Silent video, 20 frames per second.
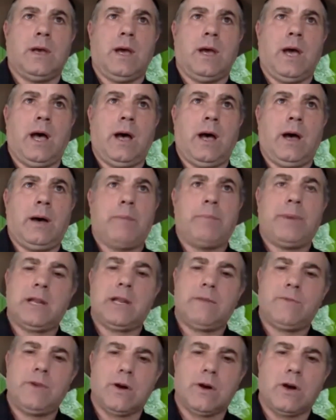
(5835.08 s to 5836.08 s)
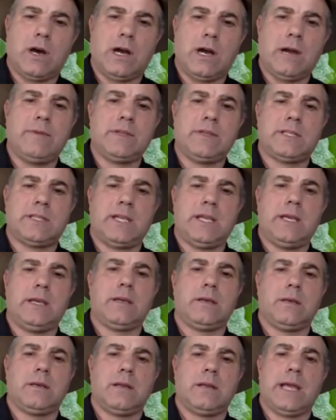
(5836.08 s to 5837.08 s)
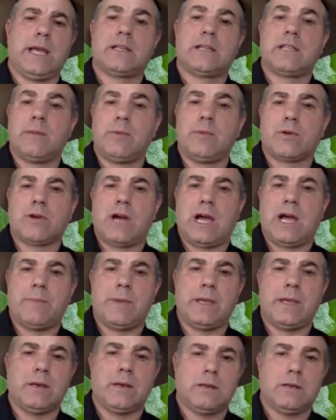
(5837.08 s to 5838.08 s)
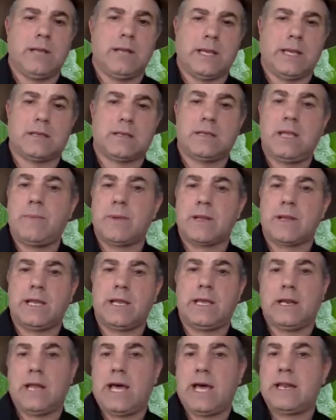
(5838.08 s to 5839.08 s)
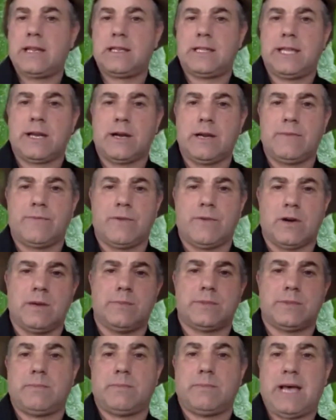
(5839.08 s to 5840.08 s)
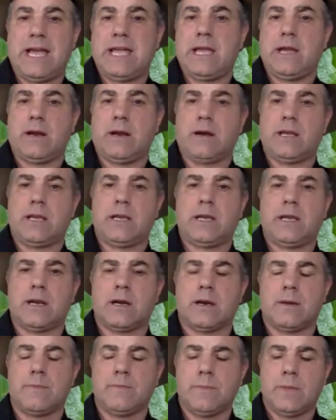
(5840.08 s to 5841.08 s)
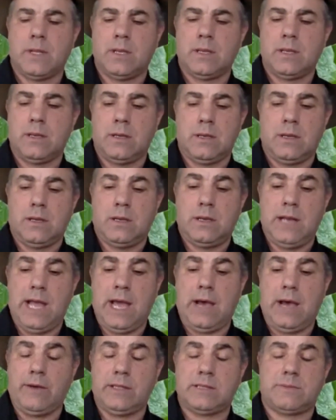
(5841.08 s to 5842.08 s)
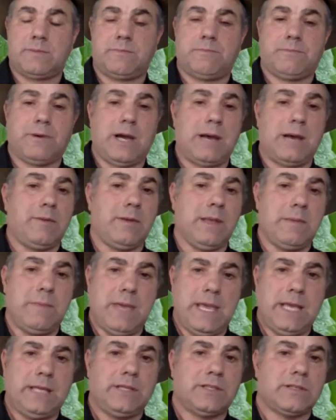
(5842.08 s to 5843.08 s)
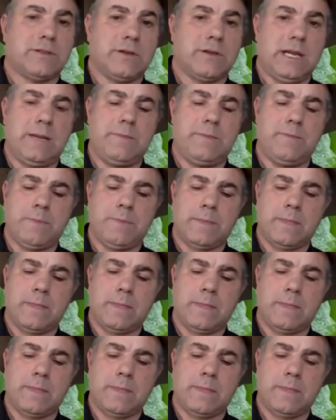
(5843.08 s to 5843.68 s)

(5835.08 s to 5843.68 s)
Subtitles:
But if you're harvesting like double cropping, like typically a lot of dairy farms in my area here, now it's probably mainstream,